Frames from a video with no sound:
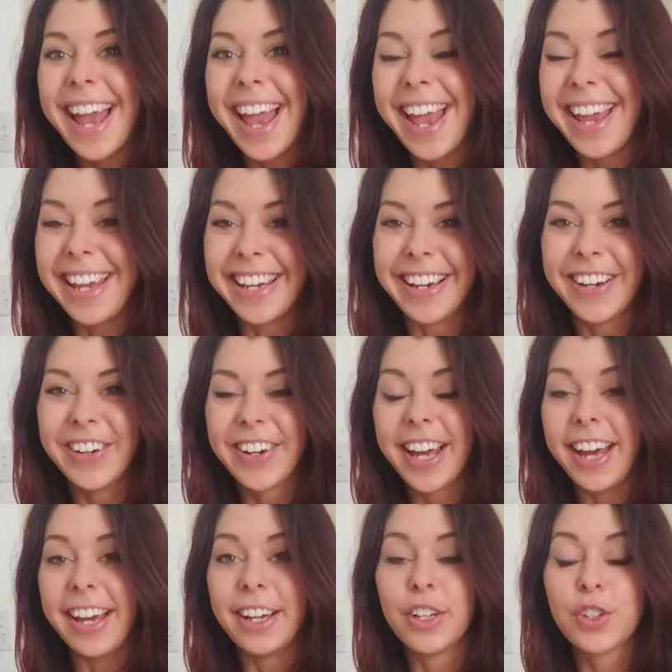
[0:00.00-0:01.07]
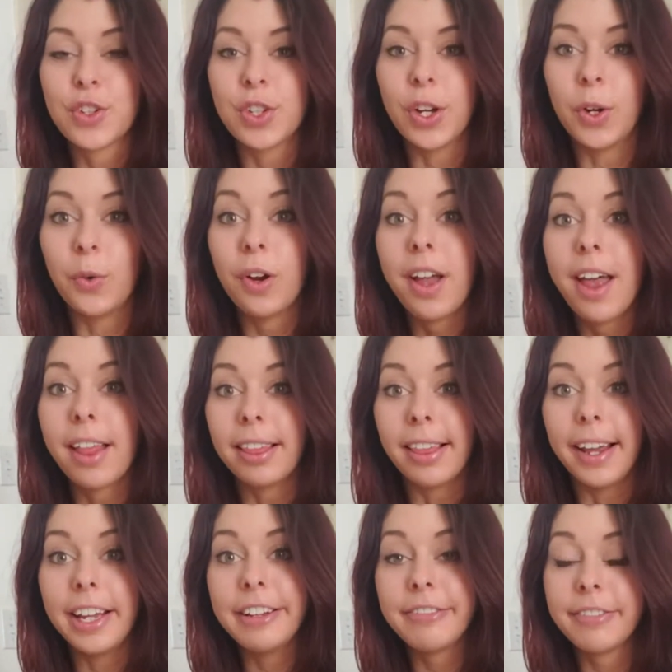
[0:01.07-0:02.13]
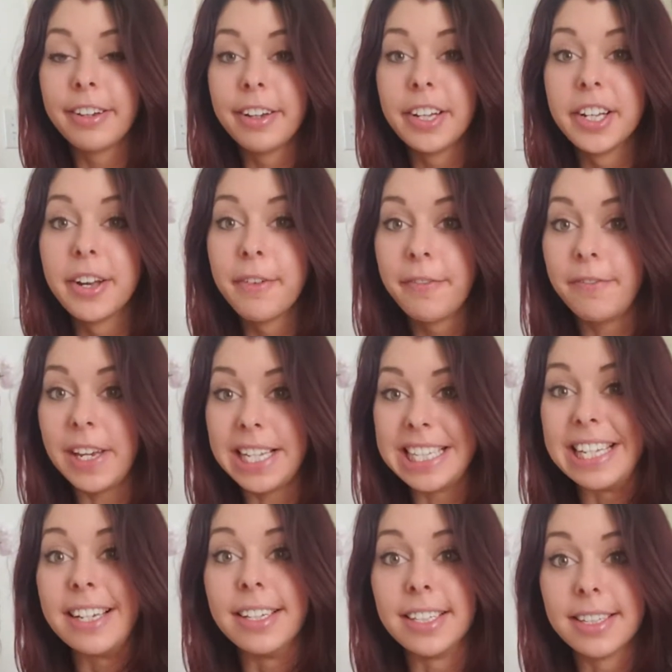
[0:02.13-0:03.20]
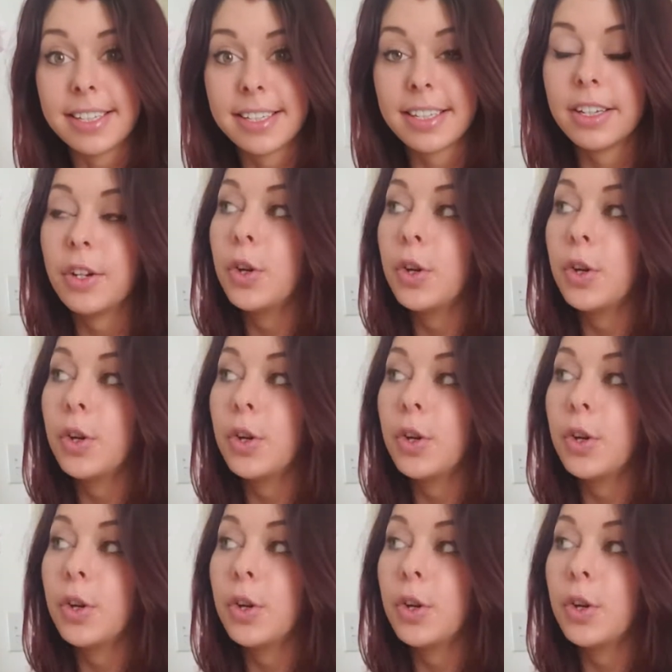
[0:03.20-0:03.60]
Hey, okay, so life phases.